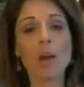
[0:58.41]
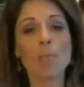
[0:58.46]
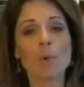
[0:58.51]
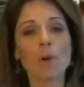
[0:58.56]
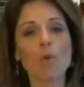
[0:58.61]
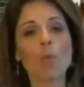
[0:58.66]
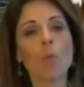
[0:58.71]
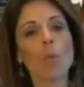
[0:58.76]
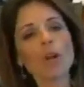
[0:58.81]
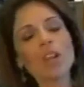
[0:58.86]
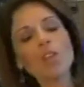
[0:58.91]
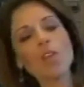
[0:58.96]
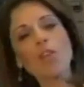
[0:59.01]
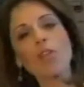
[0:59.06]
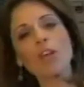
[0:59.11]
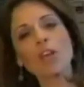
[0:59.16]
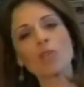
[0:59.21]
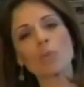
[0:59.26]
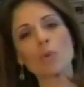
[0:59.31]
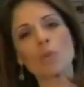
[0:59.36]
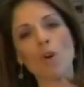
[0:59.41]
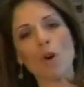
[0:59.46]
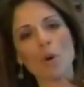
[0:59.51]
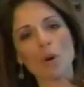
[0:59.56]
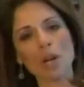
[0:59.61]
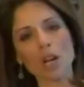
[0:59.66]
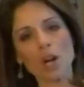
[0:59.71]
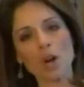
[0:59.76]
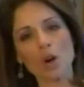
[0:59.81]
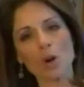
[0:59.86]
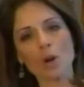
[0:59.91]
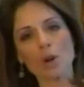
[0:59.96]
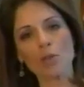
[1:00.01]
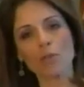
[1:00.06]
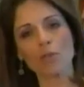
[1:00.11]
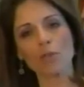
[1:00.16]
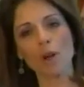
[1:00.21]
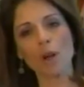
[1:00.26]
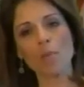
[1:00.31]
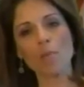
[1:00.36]
But one of the things we've already
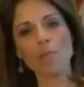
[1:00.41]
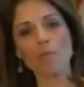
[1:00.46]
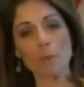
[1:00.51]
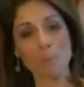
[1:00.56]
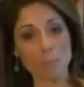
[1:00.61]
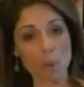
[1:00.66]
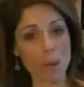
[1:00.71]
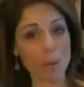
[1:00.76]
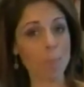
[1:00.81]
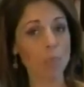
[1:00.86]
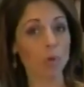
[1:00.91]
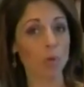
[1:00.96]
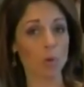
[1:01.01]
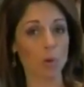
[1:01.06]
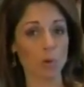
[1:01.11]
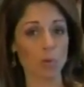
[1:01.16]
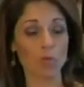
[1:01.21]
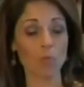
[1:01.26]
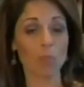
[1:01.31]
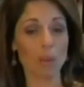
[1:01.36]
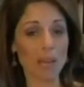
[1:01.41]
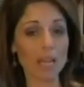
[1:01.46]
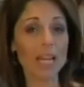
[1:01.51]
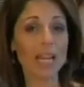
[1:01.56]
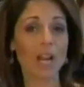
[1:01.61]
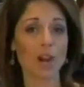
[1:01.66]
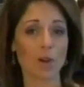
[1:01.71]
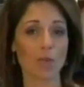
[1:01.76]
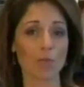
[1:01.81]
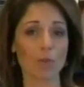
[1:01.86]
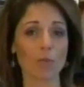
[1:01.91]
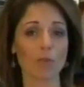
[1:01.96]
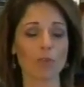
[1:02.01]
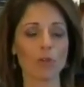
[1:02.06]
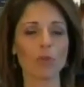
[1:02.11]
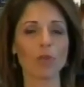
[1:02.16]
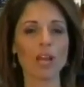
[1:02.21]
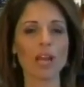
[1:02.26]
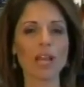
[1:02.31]
heard from, from people who've been here for few